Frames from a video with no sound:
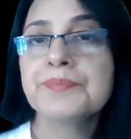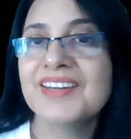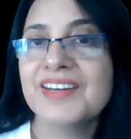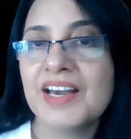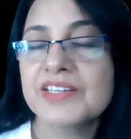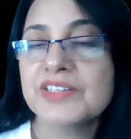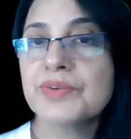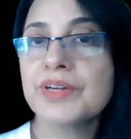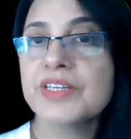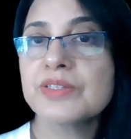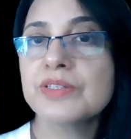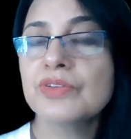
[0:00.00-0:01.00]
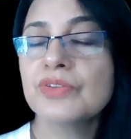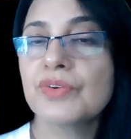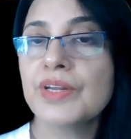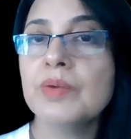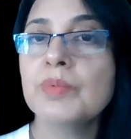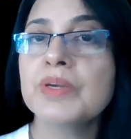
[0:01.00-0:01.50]
In iteration
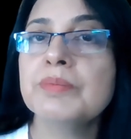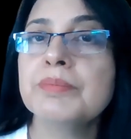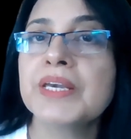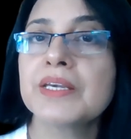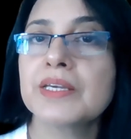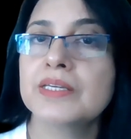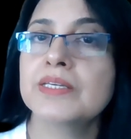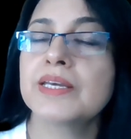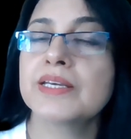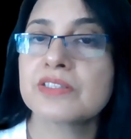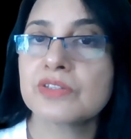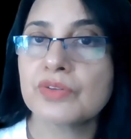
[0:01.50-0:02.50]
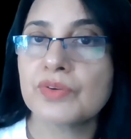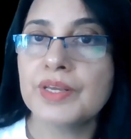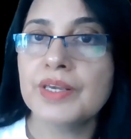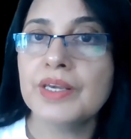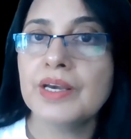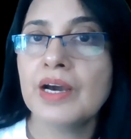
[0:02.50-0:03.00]
3, we'll make index
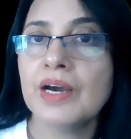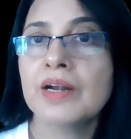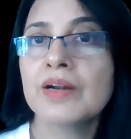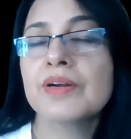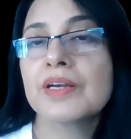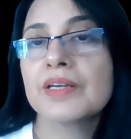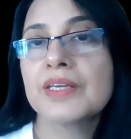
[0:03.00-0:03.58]
3 our